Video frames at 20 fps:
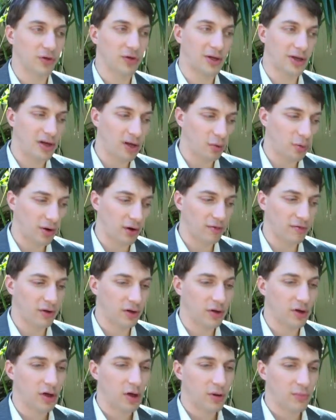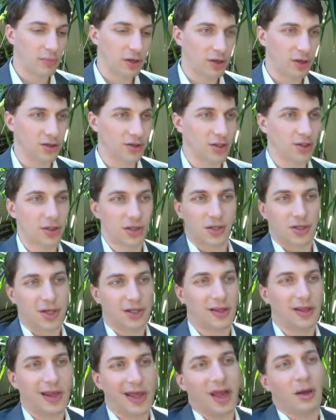They're getting rid of it because they just
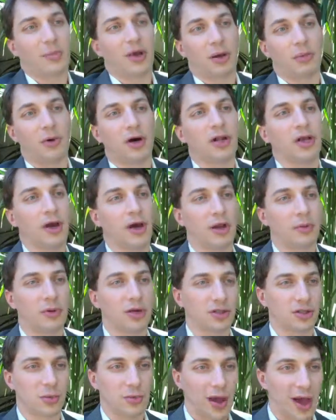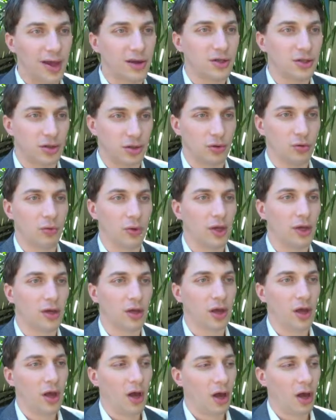think they can't make money on it because the patent's too weak.